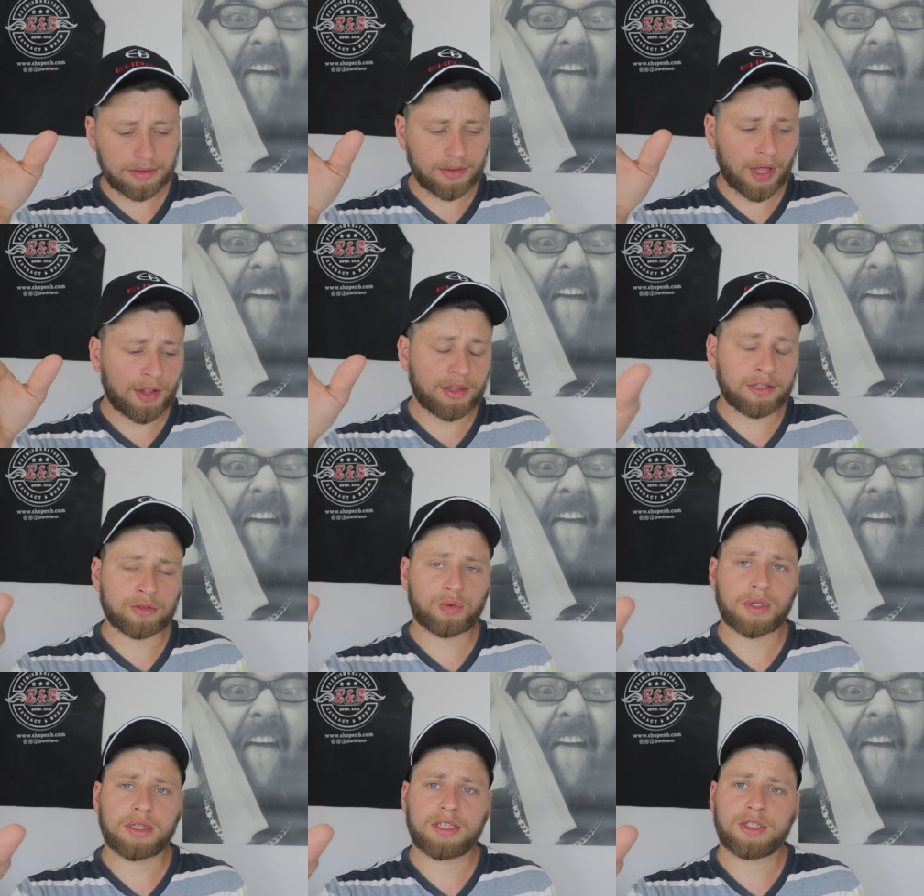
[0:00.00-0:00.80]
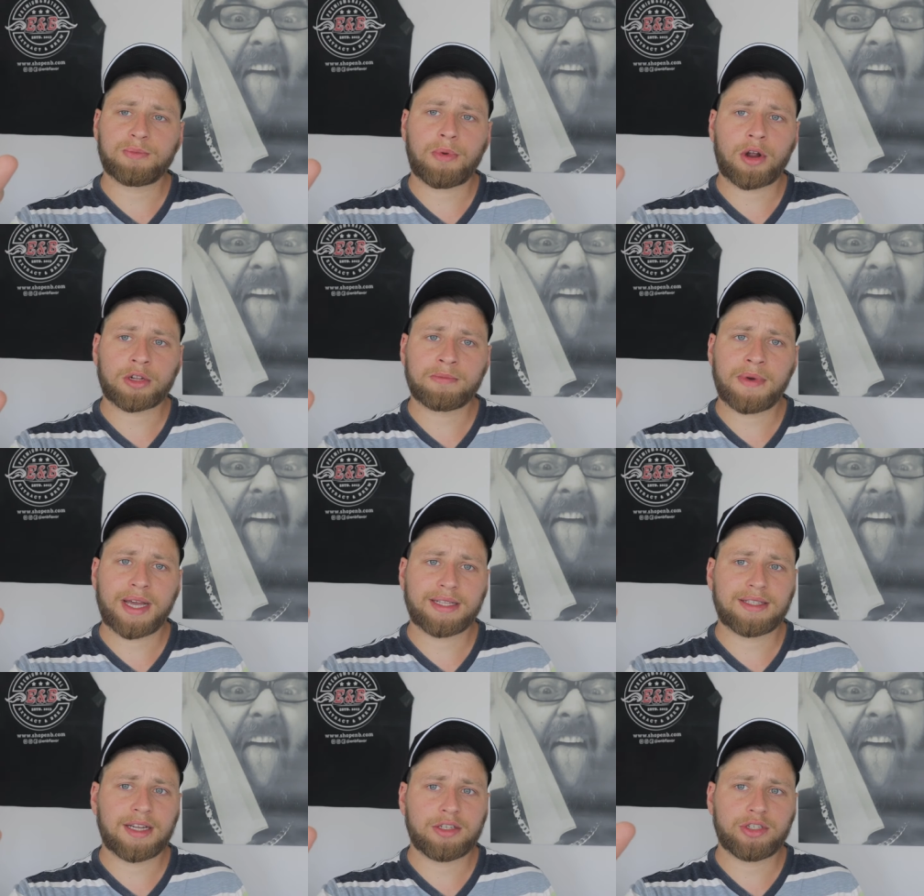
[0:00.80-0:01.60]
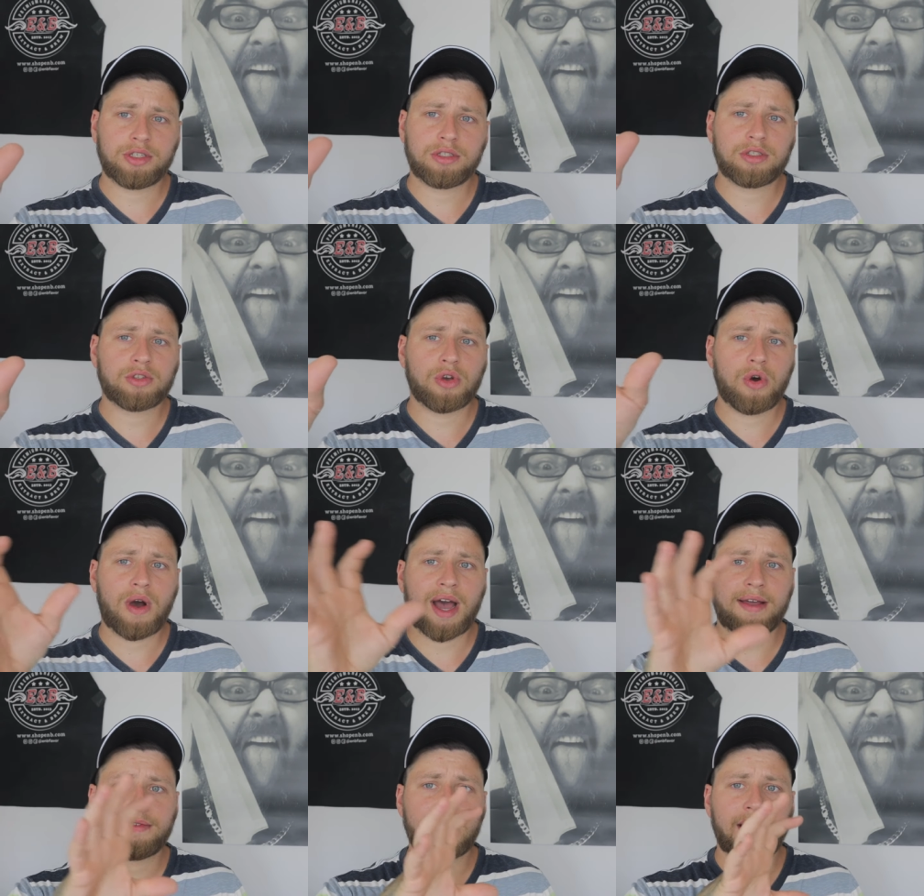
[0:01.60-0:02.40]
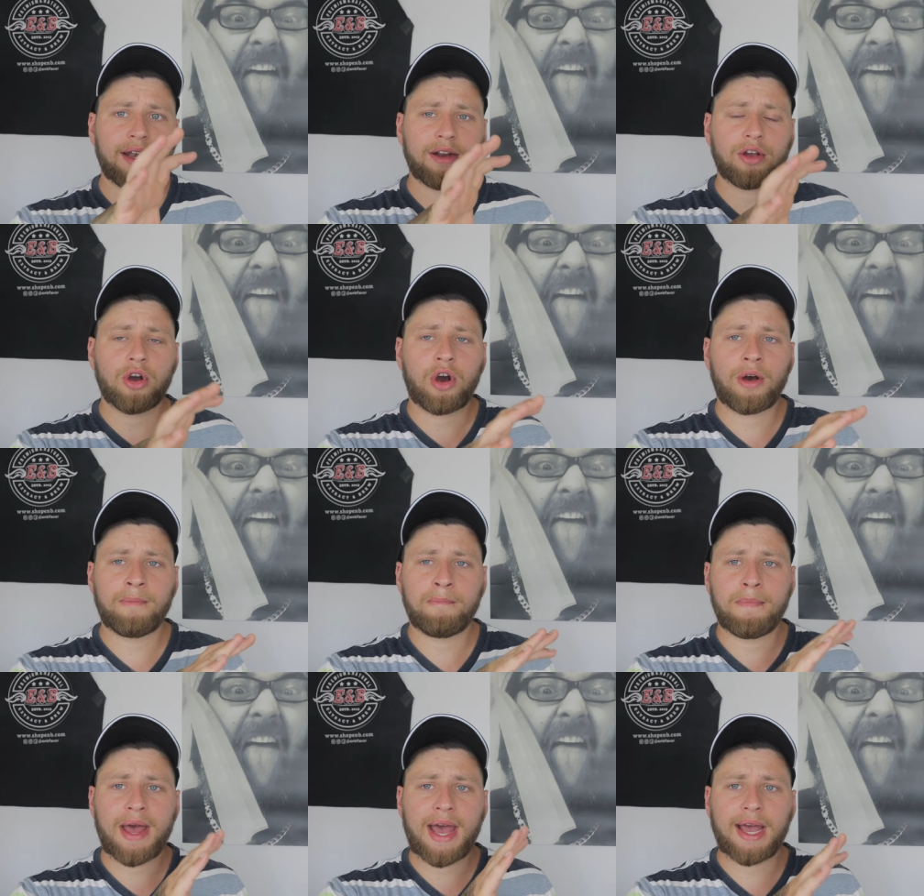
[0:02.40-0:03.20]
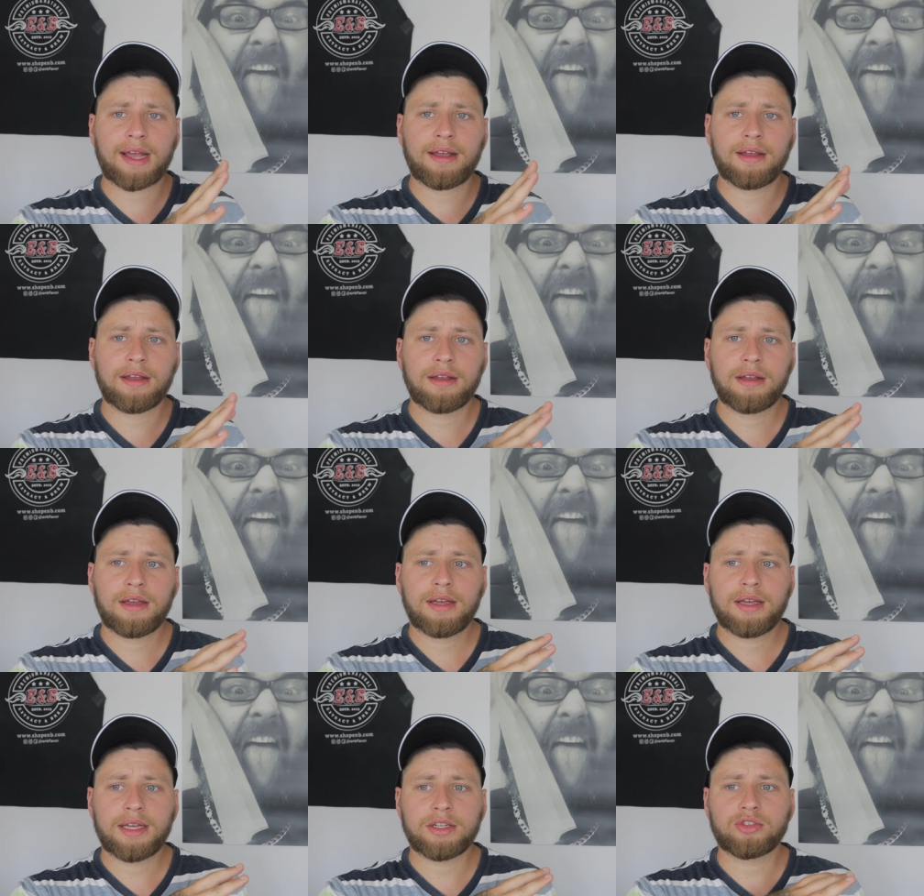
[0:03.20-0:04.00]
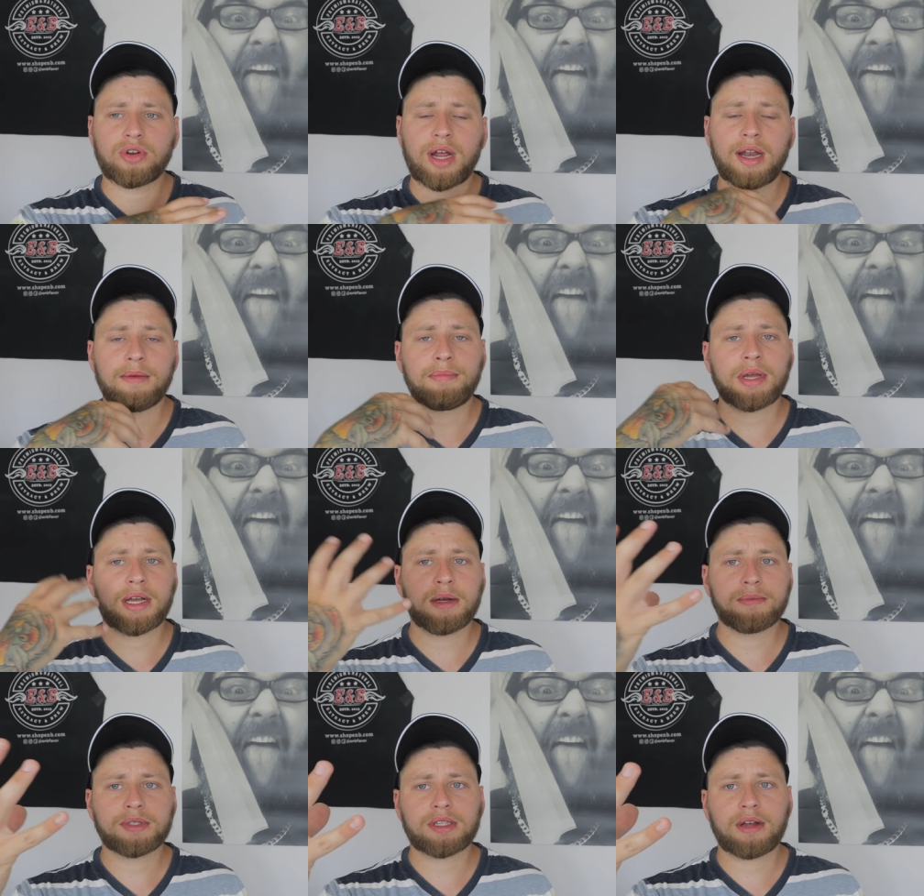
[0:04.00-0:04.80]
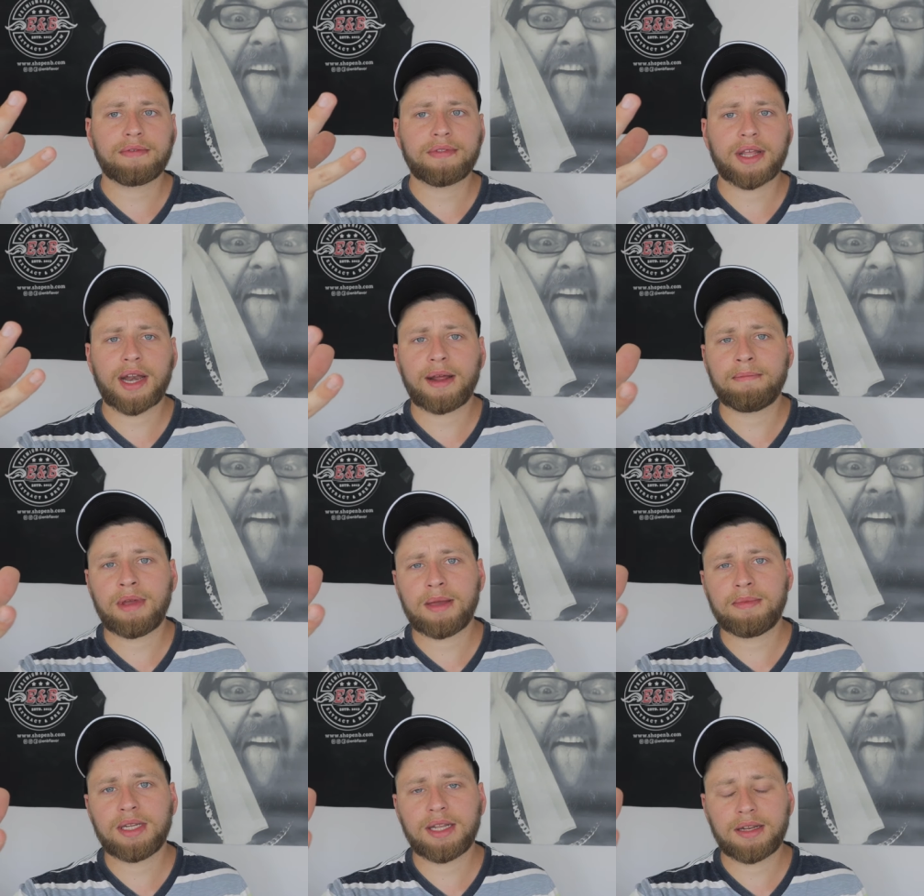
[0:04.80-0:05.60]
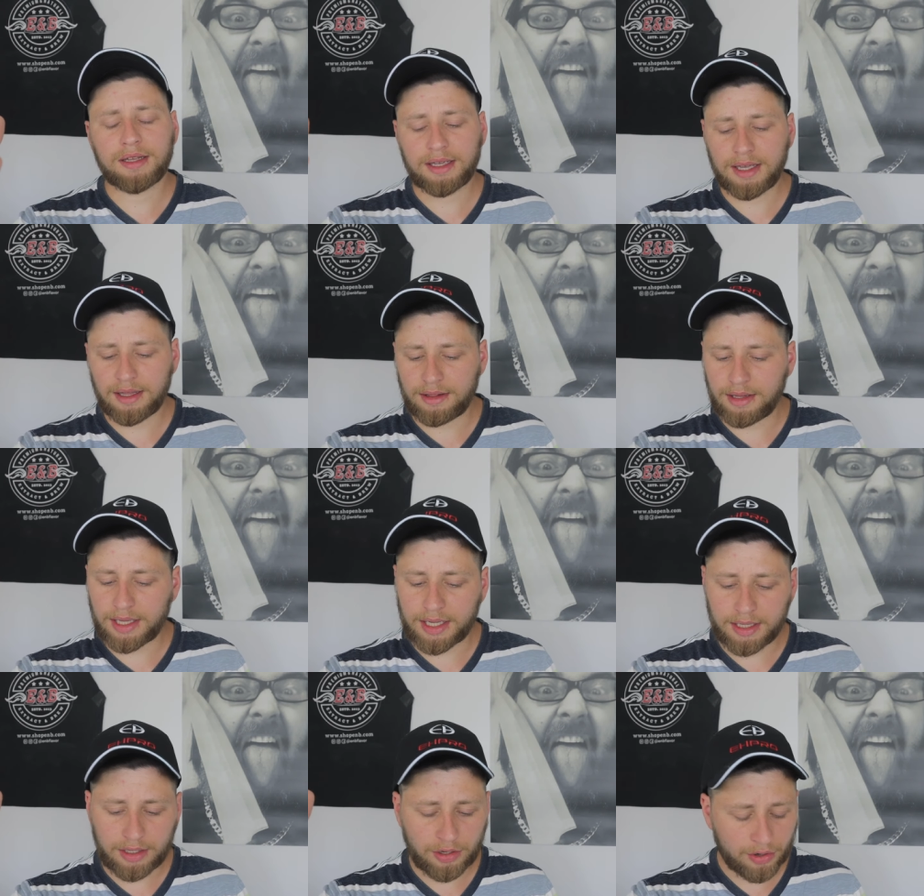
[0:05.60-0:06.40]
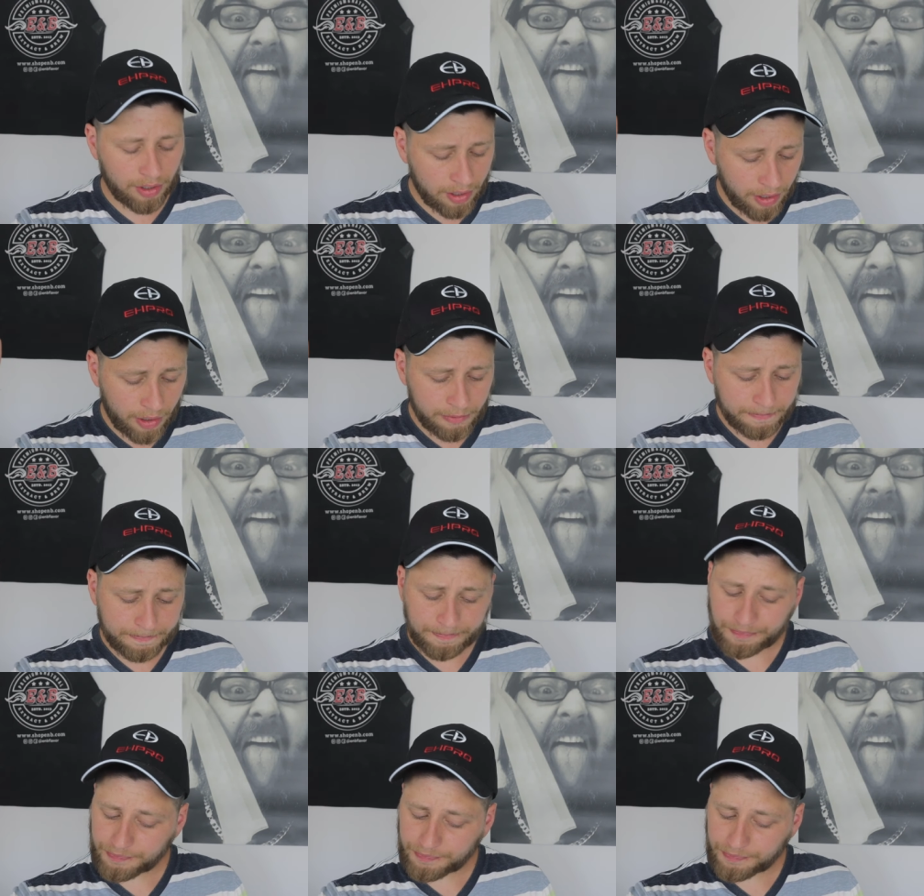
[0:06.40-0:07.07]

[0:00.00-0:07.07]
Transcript: nothing's really sparked my attention so i've kind of gone back and tried to pick up stuff that i maybe didn't get like a year ago